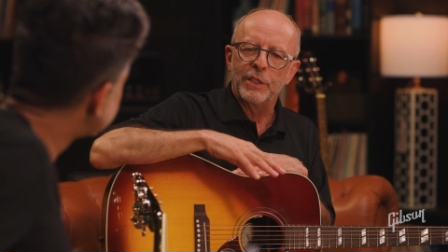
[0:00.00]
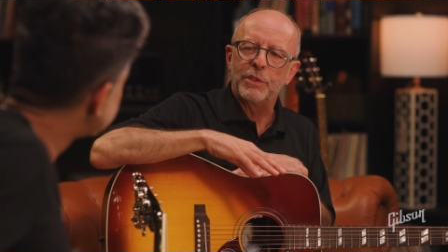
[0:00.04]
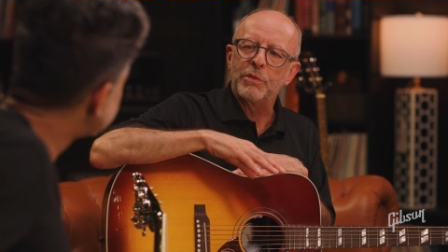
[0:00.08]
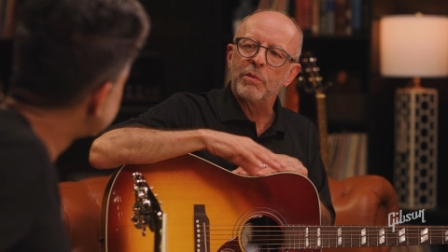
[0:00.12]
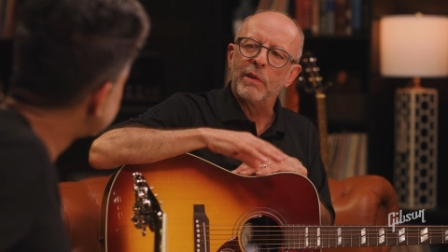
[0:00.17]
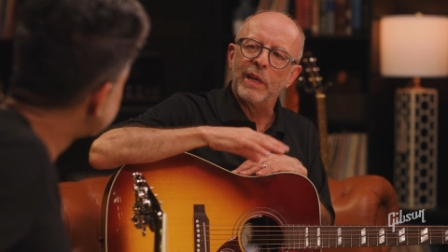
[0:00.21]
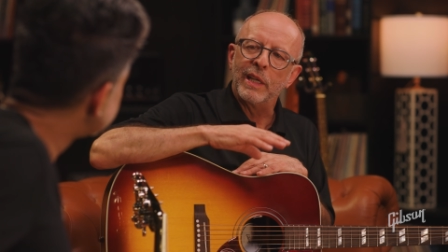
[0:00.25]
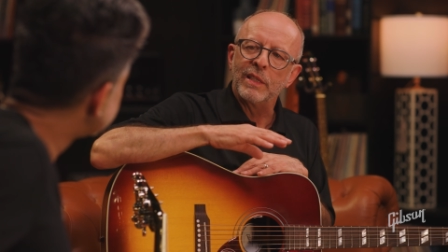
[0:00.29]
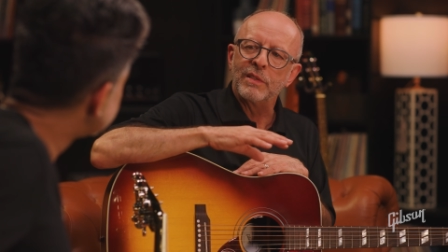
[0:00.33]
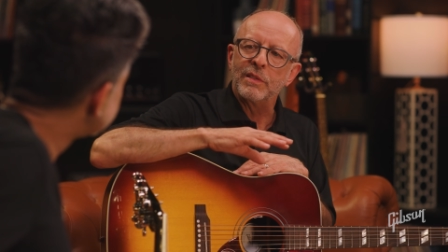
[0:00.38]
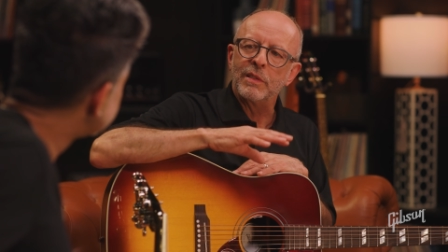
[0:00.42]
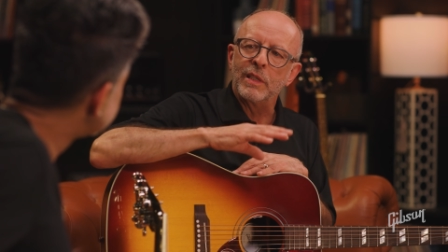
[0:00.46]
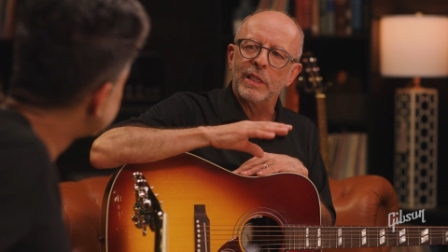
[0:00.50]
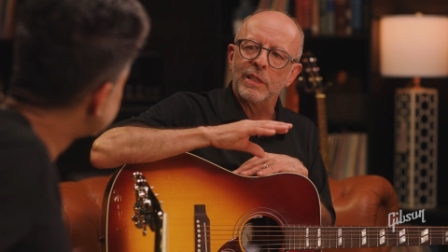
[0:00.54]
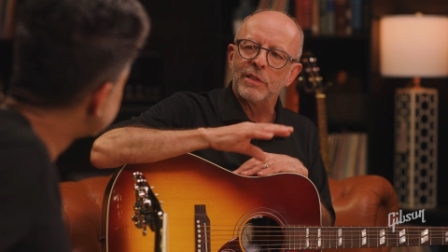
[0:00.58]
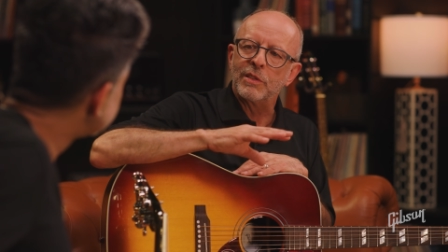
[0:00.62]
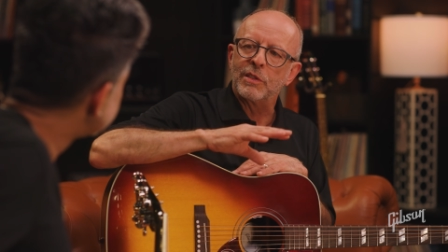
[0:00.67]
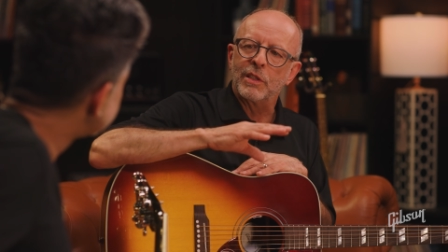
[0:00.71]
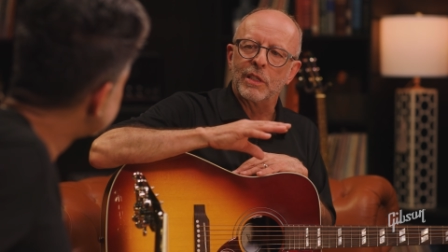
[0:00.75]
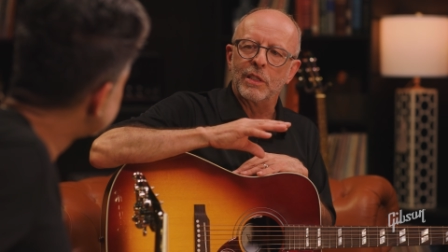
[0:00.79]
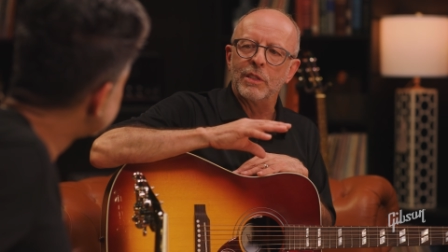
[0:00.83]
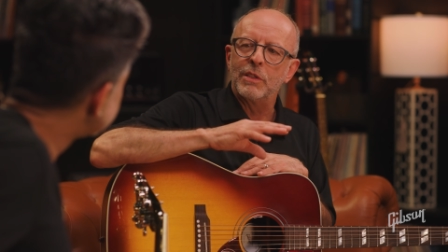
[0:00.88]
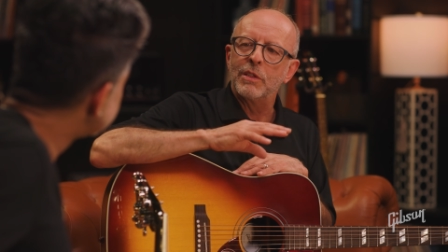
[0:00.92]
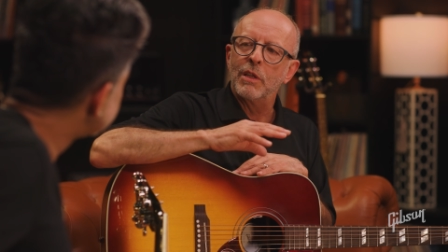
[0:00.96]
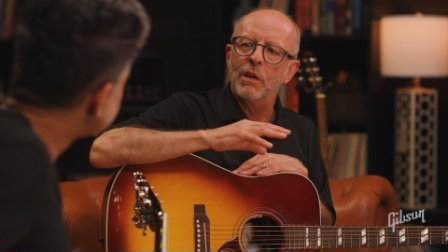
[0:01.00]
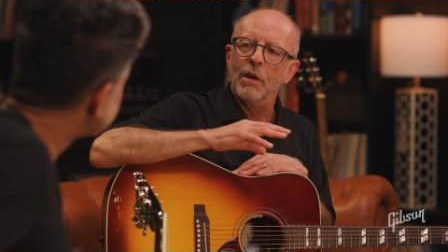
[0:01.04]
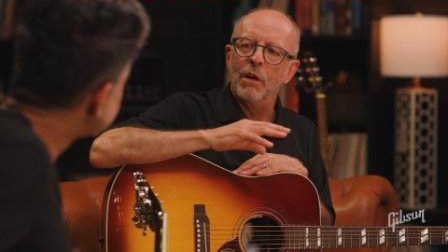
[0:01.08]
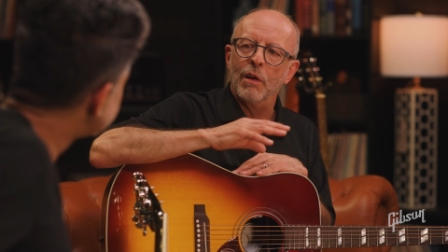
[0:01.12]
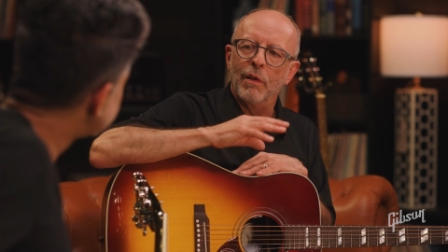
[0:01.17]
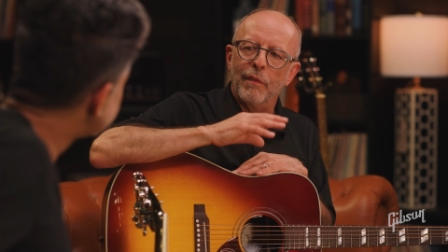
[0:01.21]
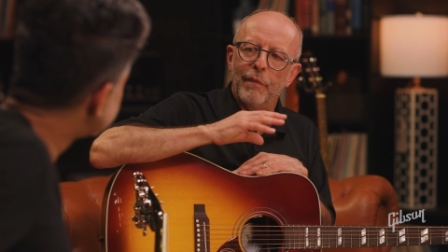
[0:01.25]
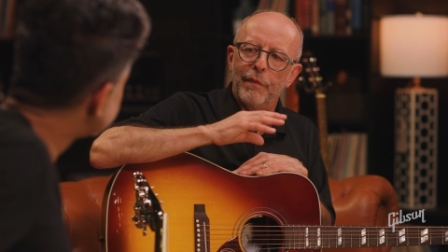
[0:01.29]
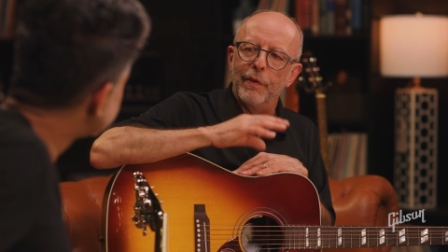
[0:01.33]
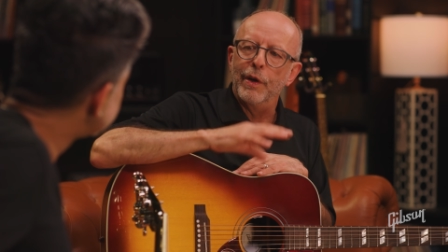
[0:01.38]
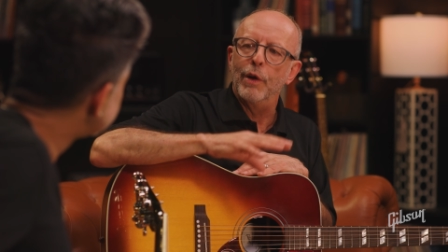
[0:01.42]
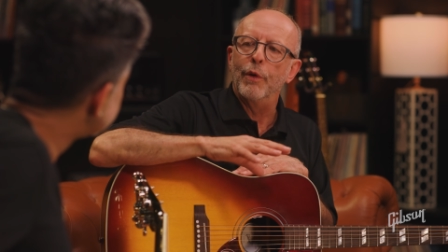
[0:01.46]
translates the
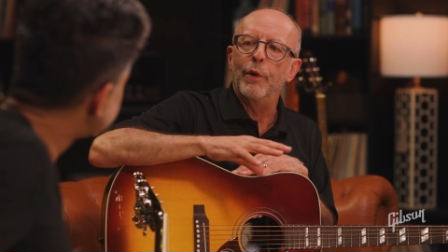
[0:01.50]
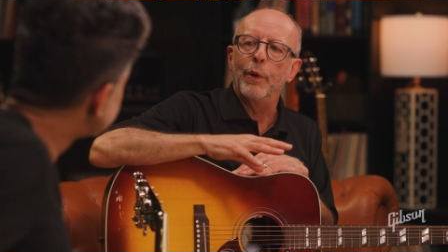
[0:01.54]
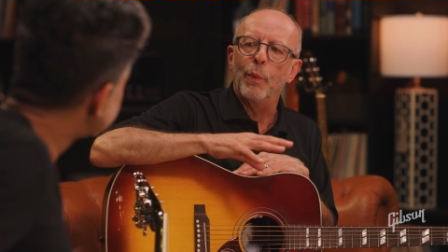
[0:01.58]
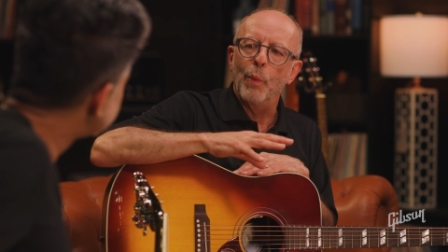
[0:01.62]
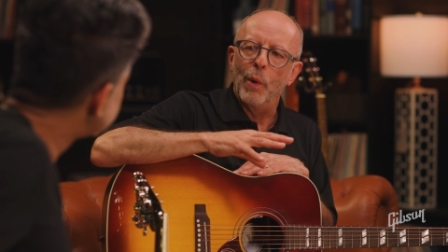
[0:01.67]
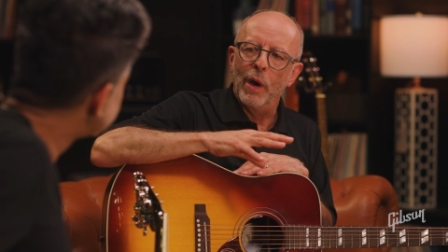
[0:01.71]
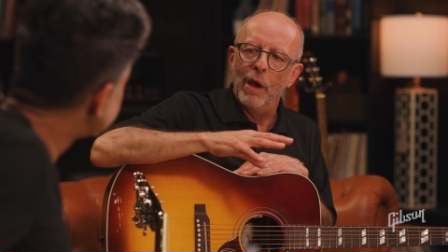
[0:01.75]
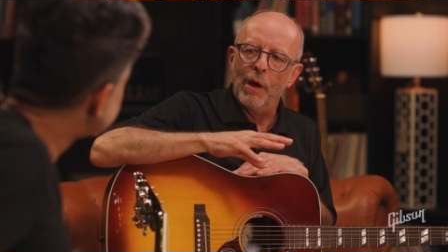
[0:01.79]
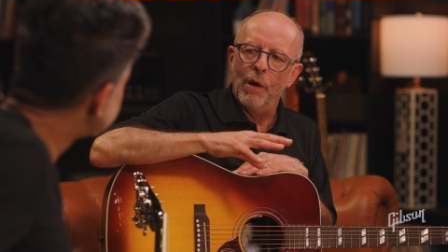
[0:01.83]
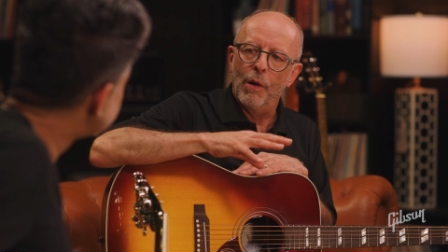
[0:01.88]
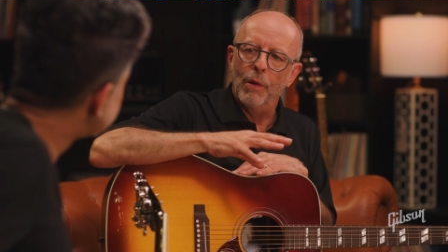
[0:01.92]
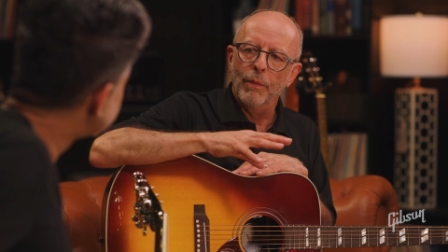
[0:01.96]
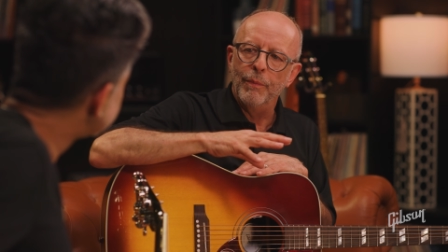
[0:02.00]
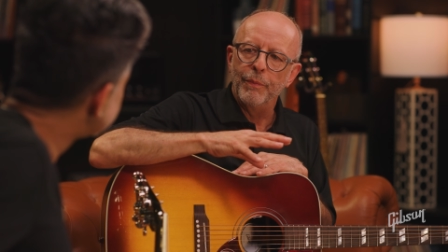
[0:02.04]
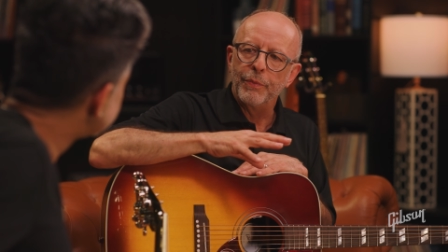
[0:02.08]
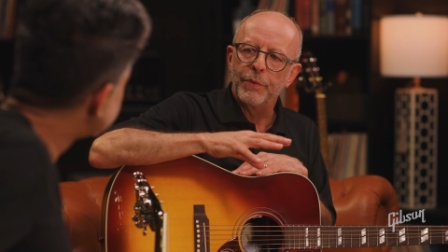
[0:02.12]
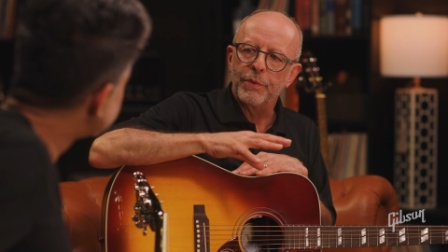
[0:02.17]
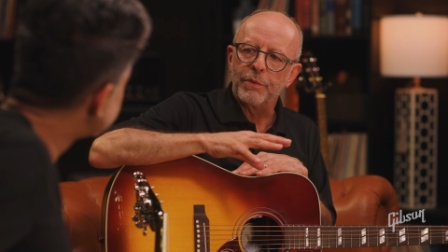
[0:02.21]
guitar very well